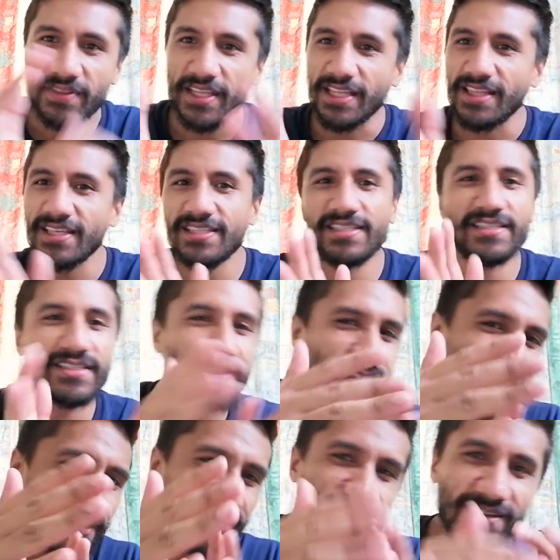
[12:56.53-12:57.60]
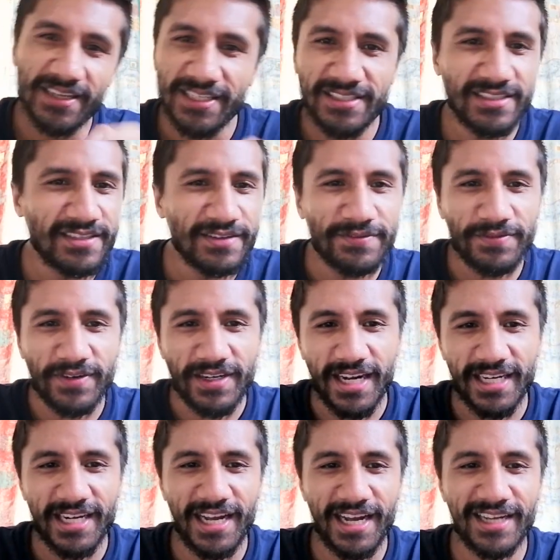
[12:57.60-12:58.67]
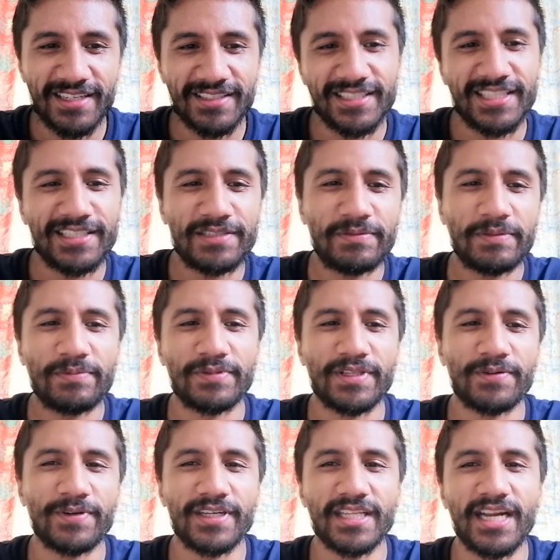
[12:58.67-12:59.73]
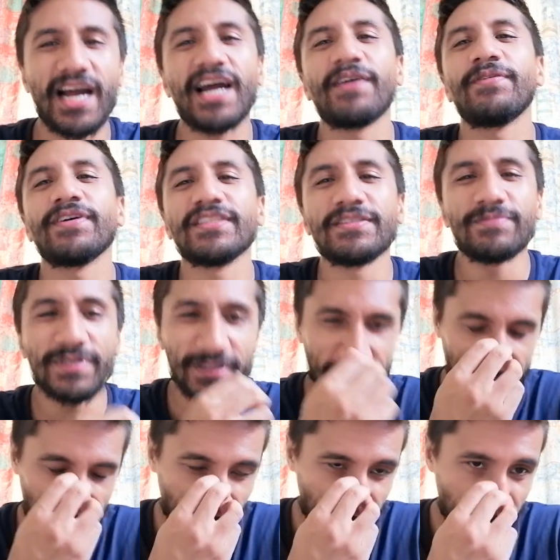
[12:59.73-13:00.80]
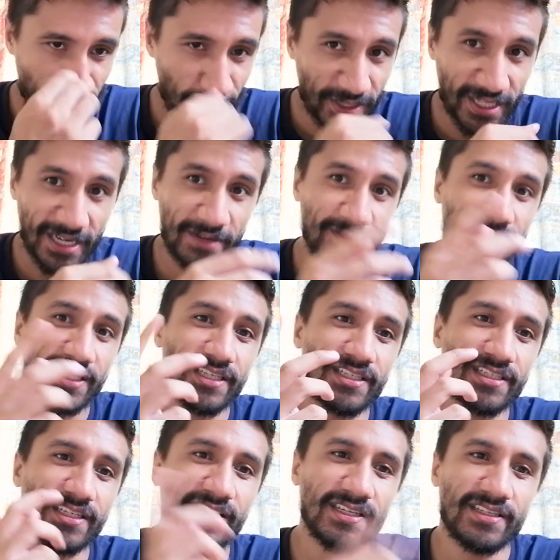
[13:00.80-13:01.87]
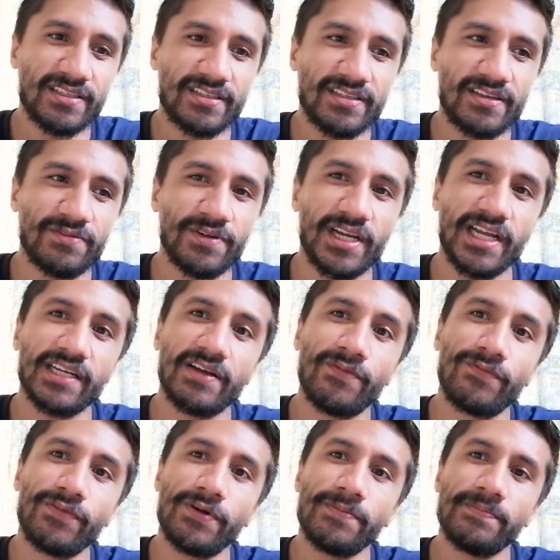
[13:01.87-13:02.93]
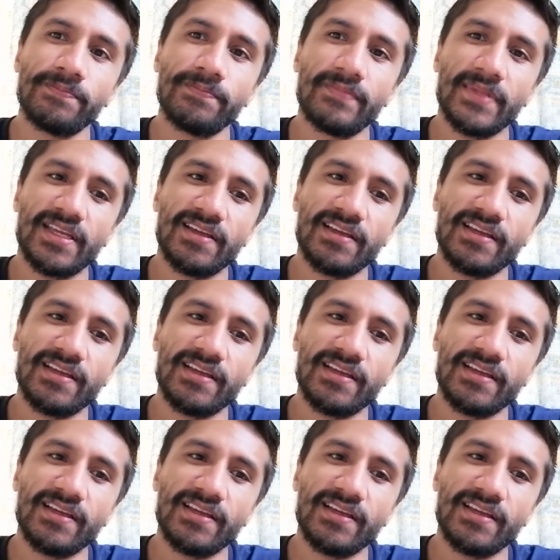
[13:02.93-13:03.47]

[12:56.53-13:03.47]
that it's different. I can't teach people the way that I want to be taught or the way that I would teach kids where I come from.